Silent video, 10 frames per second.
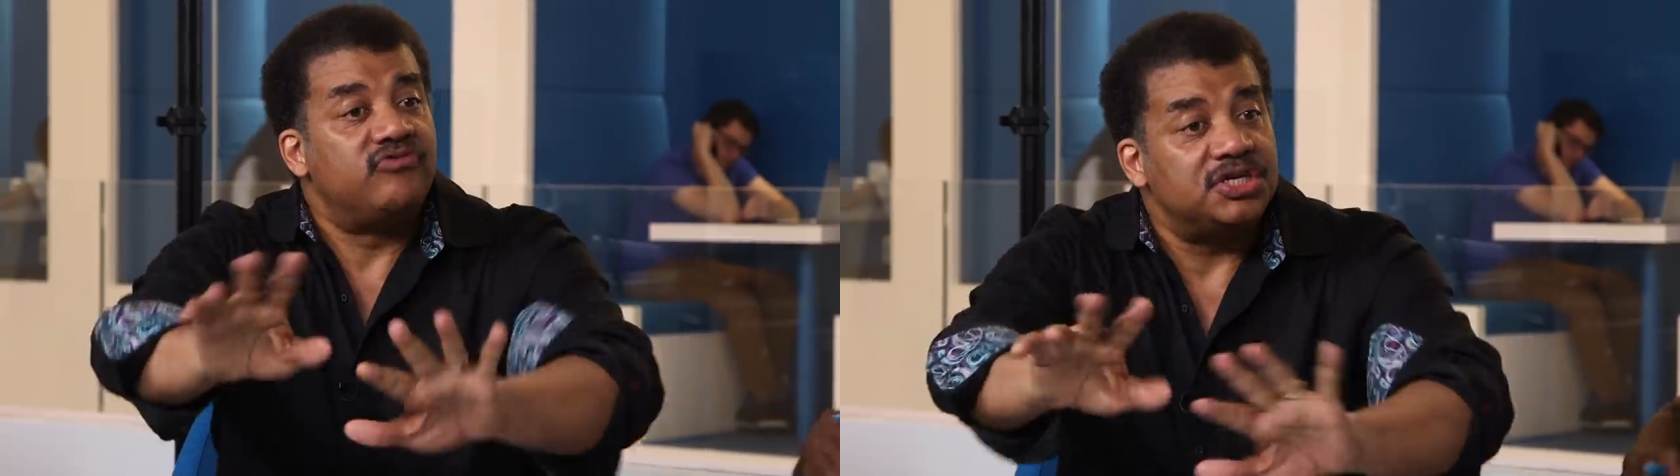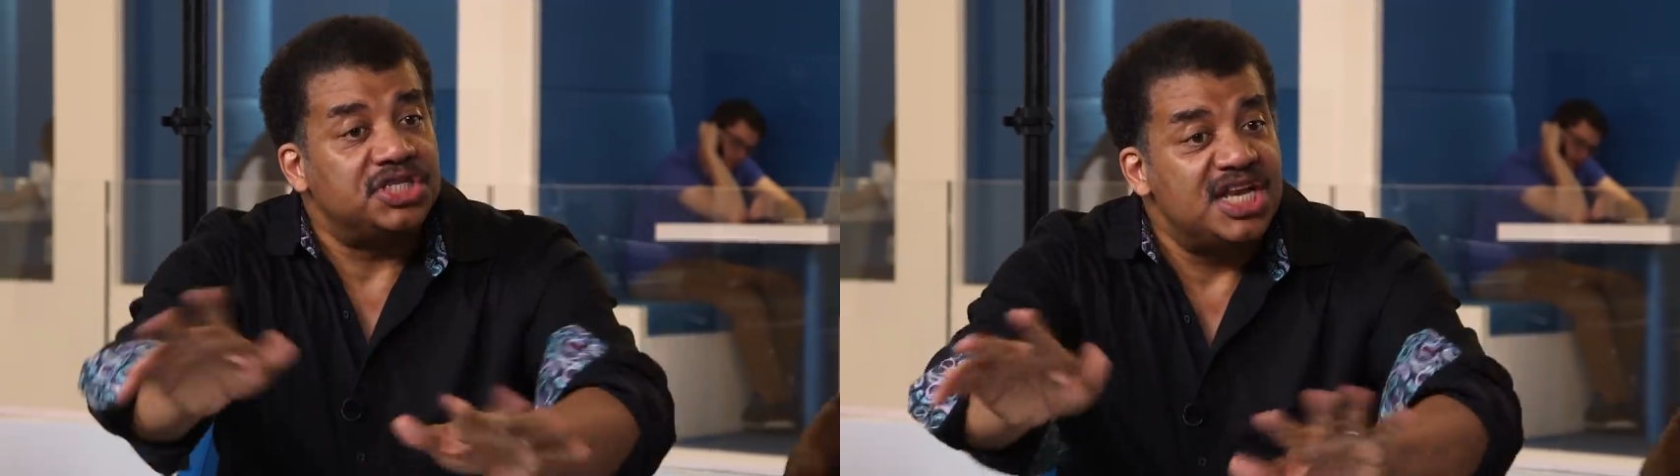
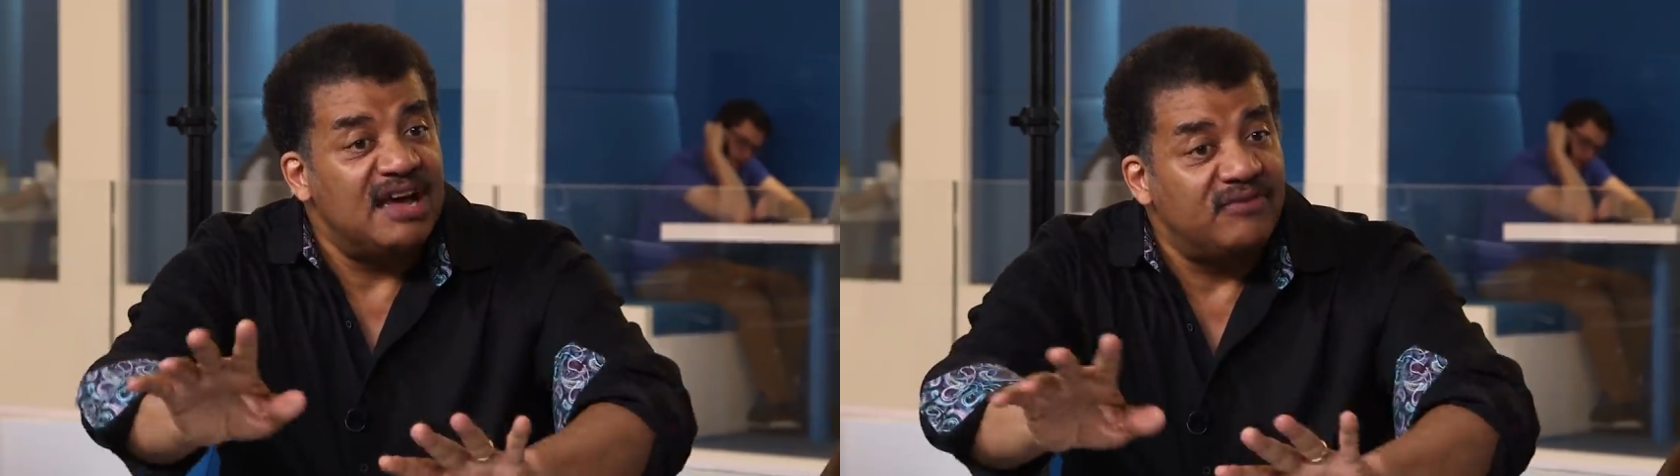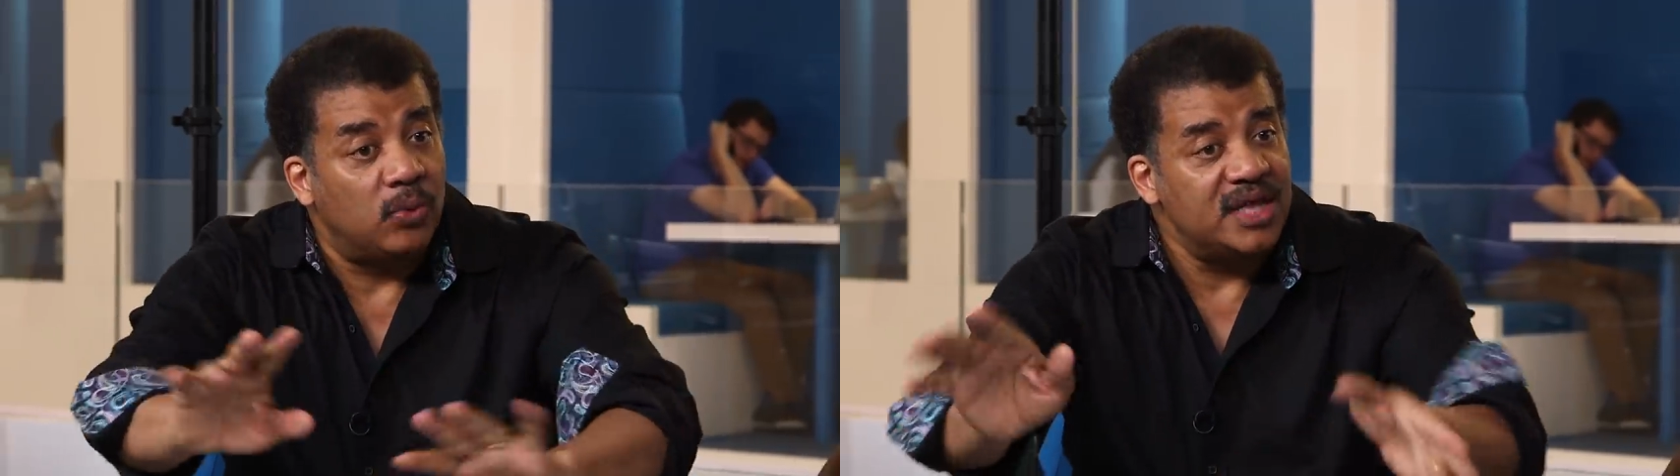Russia
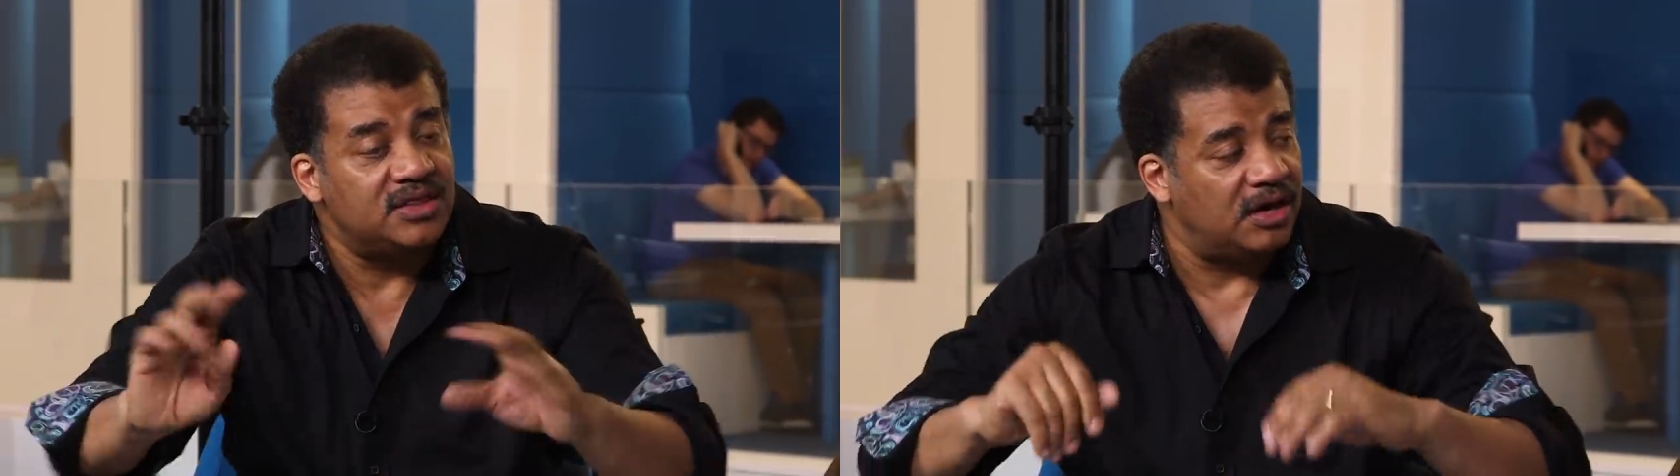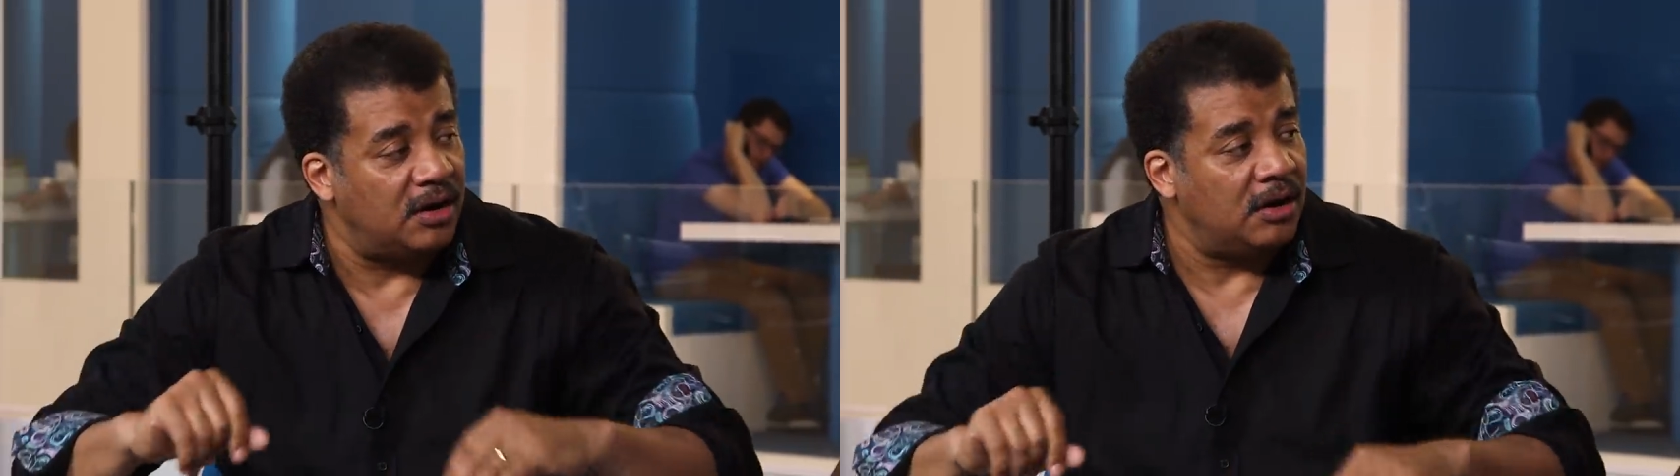never
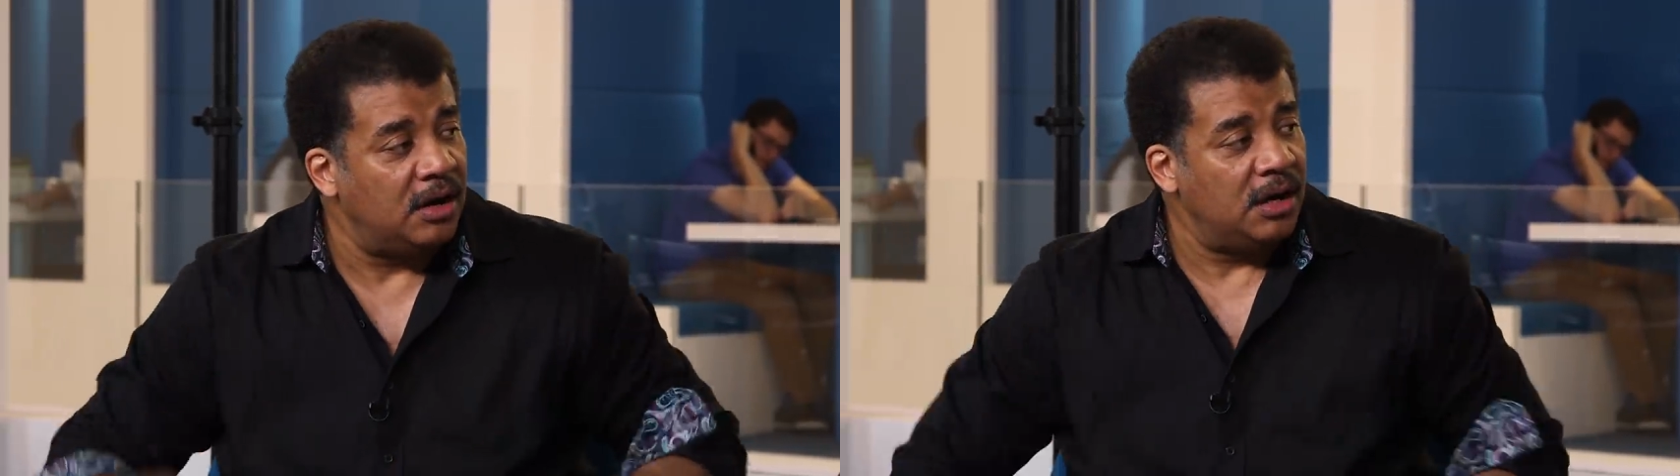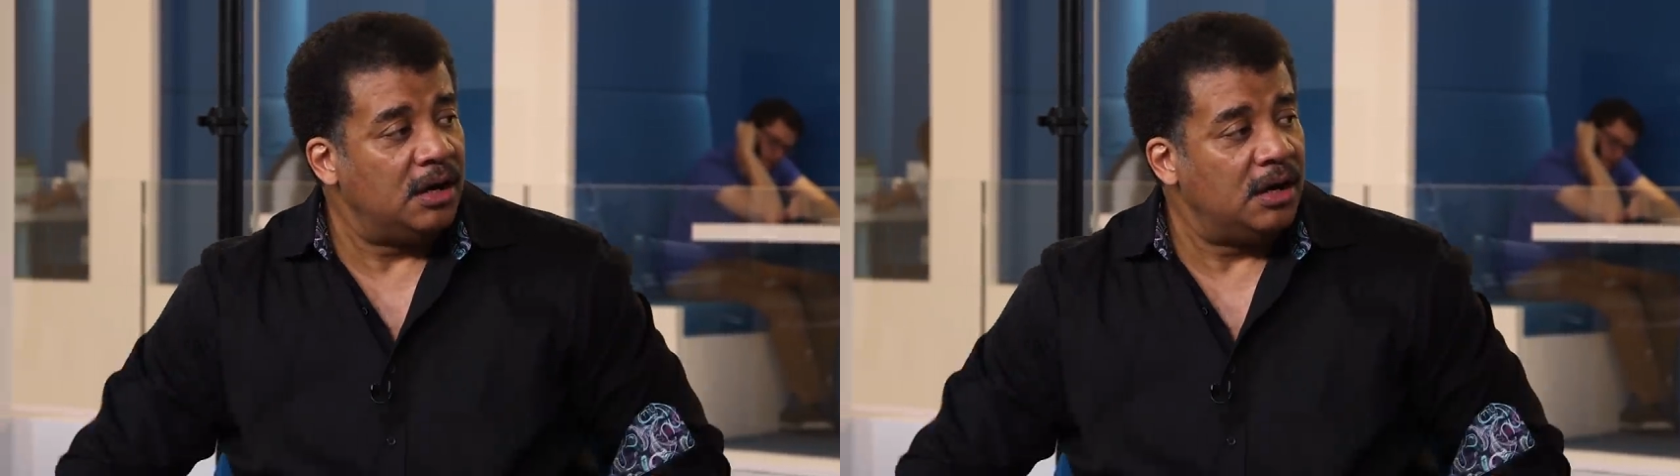went there,